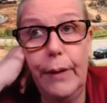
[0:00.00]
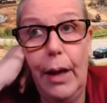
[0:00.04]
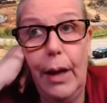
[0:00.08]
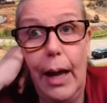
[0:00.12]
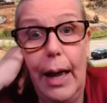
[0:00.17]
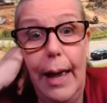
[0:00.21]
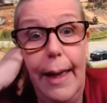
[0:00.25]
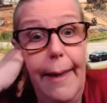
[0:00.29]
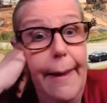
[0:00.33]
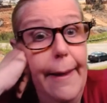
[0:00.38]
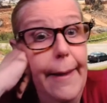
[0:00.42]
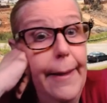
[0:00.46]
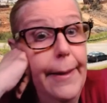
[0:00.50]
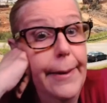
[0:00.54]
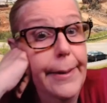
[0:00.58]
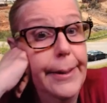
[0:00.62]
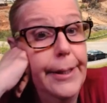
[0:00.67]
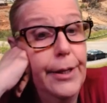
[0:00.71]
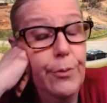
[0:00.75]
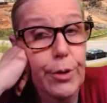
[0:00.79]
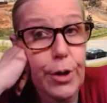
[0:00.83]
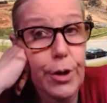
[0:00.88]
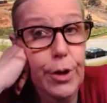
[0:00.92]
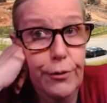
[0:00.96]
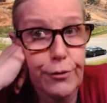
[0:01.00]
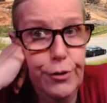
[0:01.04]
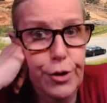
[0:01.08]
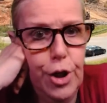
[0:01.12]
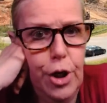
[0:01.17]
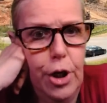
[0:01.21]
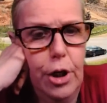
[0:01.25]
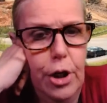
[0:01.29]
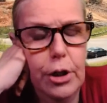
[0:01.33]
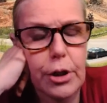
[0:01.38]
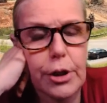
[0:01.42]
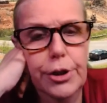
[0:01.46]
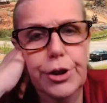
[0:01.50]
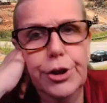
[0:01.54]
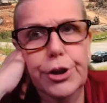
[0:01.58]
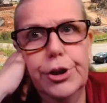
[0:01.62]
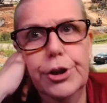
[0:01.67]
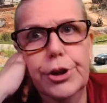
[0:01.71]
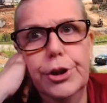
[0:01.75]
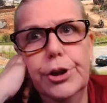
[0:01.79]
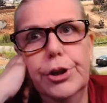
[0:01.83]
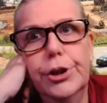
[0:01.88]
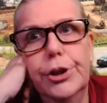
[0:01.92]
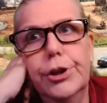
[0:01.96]
And he went off to
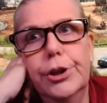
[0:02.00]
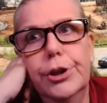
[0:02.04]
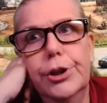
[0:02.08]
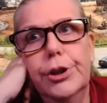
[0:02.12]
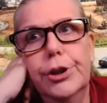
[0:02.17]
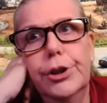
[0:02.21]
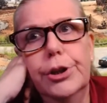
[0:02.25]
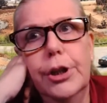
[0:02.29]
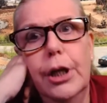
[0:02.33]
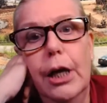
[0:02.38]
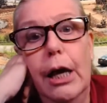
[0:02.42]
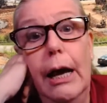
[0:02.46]
college.